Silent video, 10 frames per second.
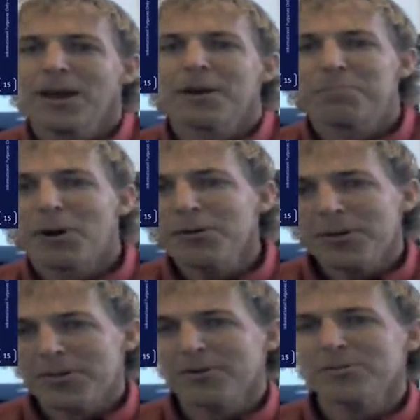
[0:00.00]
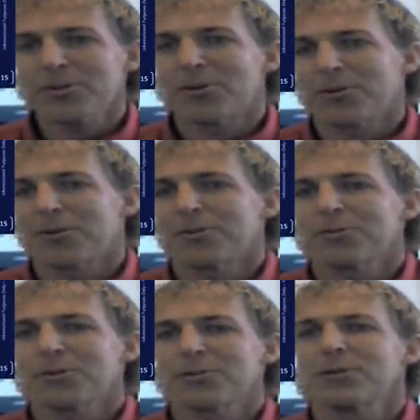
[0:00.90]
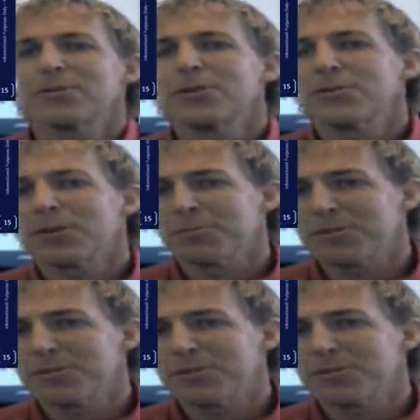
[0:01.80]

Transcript: and both of those quarters were due to some